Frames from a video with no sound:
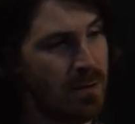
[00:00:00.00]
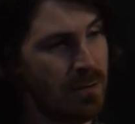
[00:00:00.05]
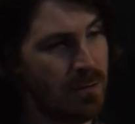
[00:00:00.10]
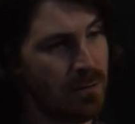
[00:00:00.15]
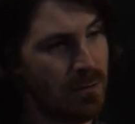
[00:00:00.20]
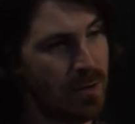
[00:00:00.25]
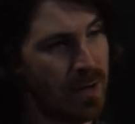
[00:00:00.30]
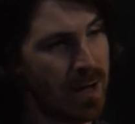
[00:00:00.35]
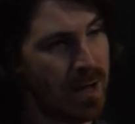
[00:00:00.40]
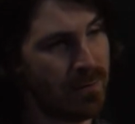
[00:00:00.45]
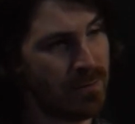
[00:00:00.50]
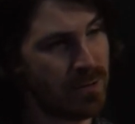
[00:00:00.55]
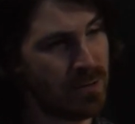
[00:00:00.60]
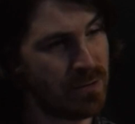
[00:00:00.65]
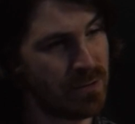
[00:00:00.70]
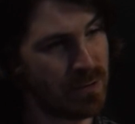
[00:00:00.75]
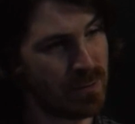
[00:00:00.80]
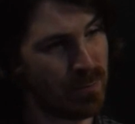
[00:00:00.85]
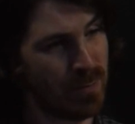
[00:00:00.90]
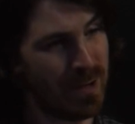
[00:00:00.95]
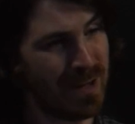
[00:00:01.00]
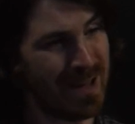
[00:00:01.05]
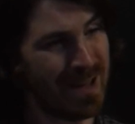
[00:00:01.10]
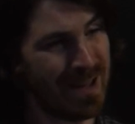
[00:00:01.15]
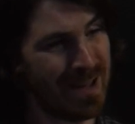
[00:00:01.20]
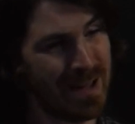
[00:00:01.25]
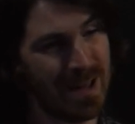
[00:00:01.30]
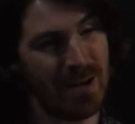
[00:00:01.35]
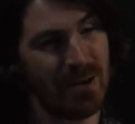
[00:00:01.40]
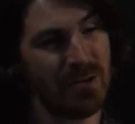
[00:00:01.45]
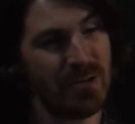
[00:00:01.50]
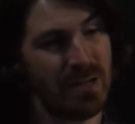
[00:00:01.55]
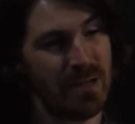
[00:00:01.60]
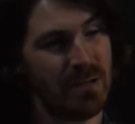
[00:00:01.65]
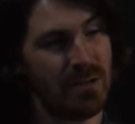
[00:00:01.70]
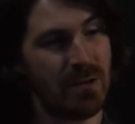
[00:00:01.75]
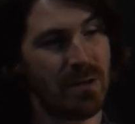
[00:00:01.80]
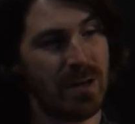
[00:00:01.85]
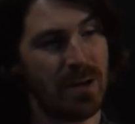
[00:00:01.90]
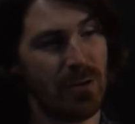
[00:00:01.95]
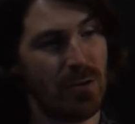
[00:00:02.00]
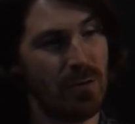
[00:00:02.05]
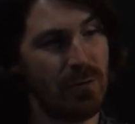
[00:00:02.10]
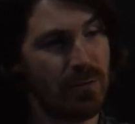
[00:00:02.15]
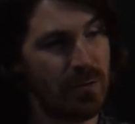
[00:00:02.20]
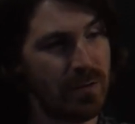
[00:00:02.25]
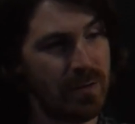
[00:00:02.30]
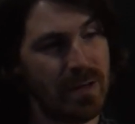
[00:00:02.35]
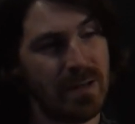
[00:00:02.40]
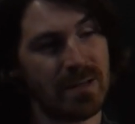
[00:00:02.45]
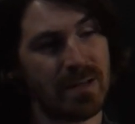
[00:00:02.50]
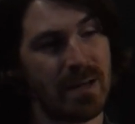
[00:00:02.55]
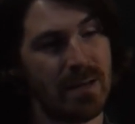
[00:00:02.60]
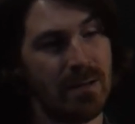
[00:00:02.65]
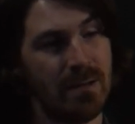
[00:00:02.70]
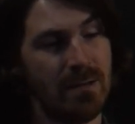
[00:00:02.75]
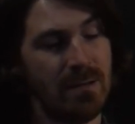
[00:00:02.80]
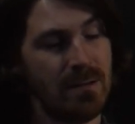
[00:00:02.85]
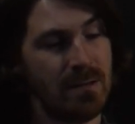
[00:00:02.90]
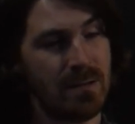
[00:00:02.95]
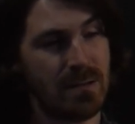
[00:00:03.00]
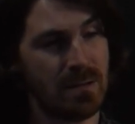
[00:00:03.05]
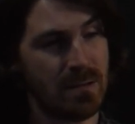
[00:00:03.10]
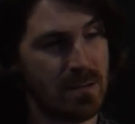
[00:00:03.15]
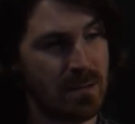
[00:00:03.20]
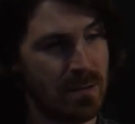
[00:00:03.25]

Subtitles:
you have to supply energy to get over these hills,